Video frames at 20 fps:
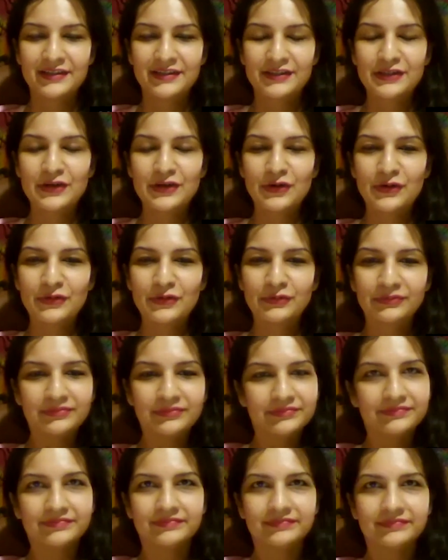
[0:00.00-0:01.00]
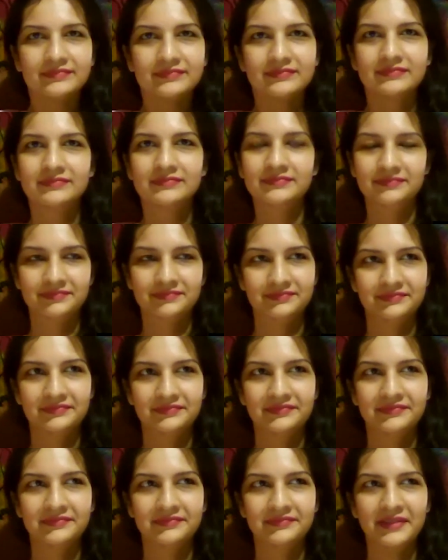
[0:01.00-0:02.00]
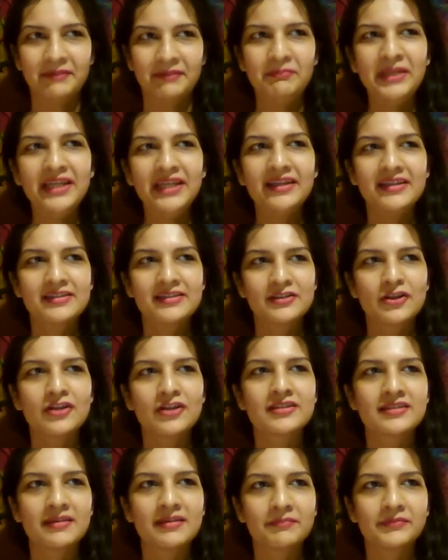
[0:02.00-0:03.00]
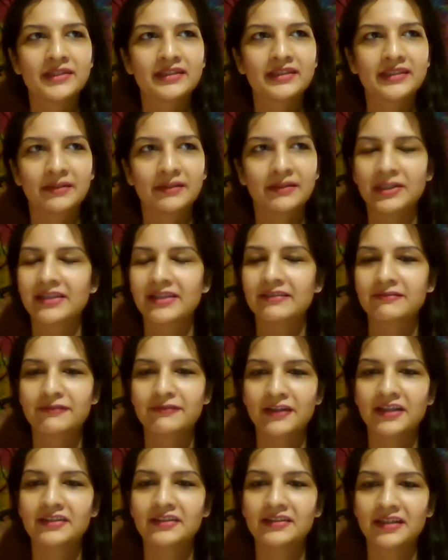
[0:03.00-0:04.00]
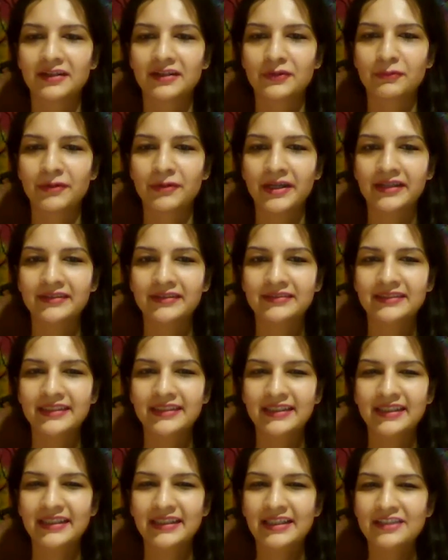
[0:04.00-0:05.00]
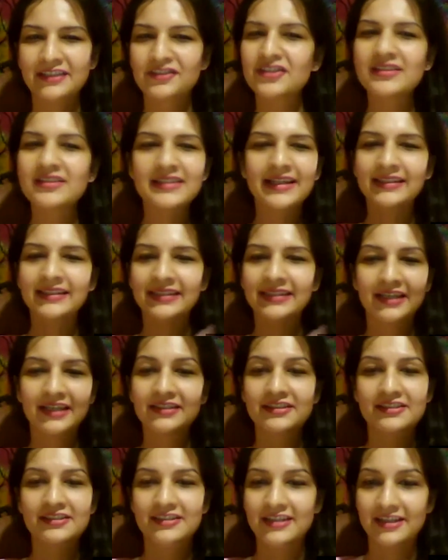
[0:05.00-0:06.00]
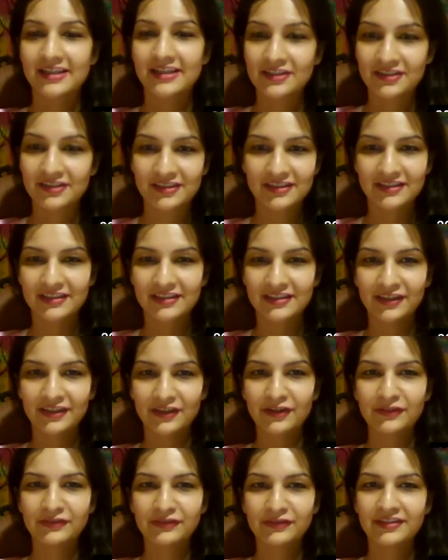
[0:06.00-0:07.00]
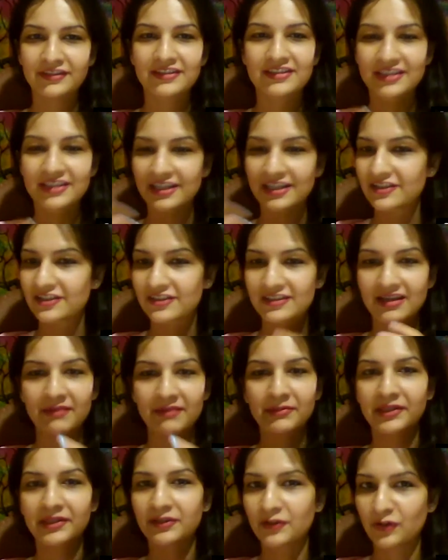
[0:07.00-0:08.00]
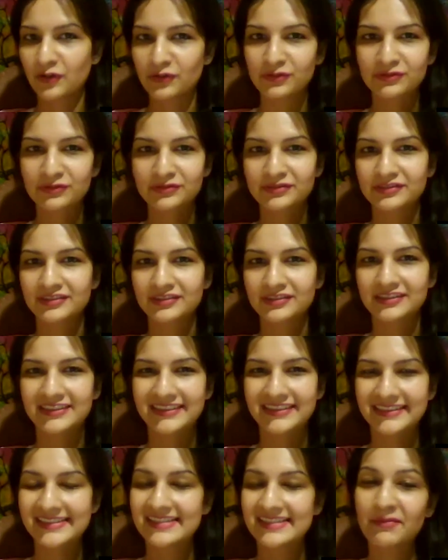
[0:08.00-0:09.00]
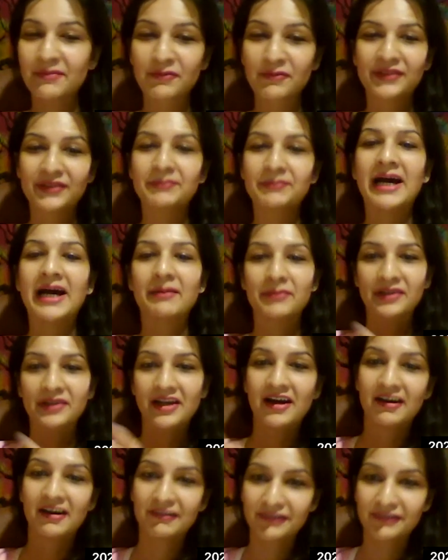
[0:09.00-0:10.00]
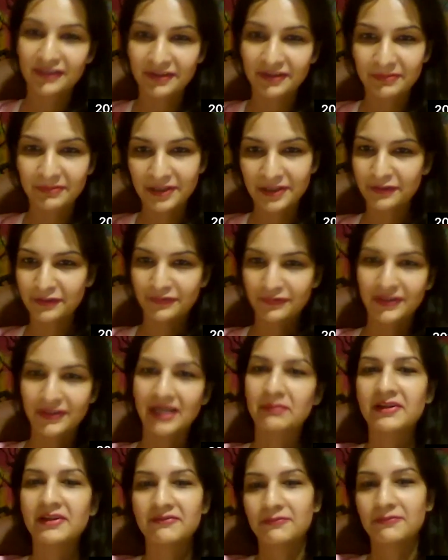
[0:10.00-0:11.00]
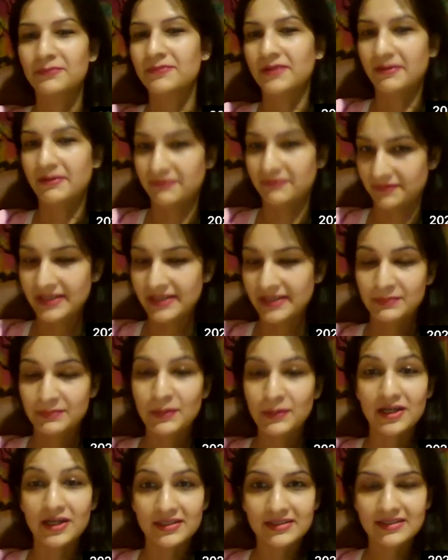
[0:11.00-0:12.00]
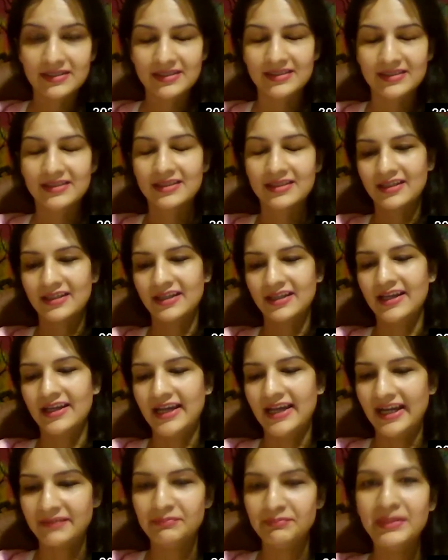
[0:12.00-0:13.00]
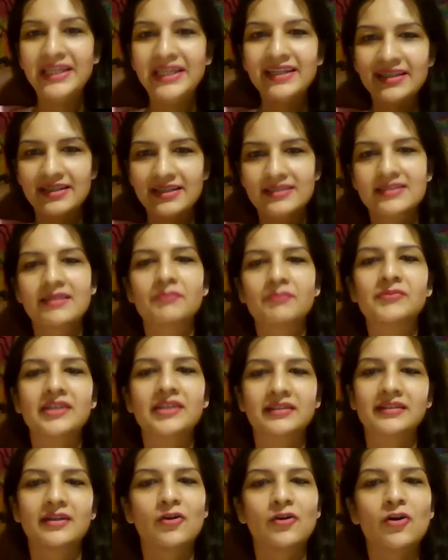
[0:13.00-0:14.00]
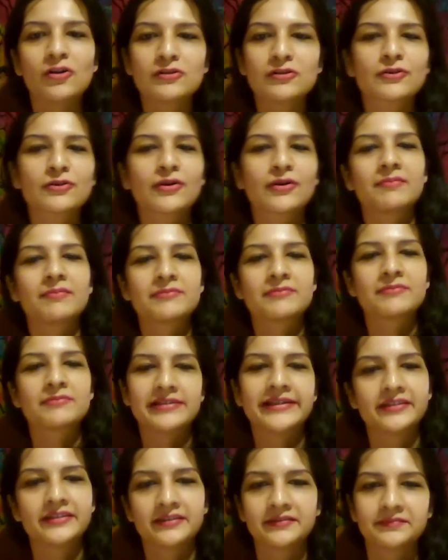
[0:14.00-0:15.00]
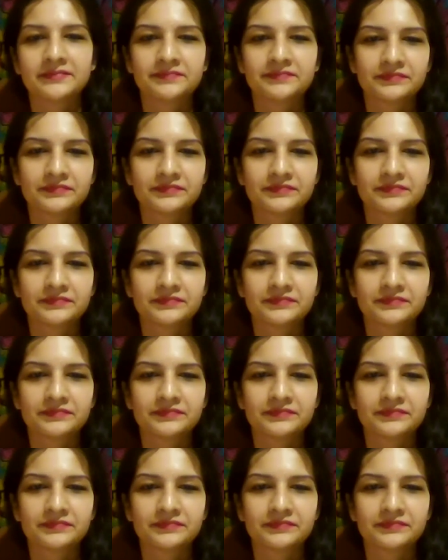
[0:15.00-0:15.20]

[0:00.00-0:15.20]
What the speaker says: So meaning is not something that we can find right away. Just like the other stages, the stages come and go. Some of them happen after a period of time has passed. And meaning is something that also comes later.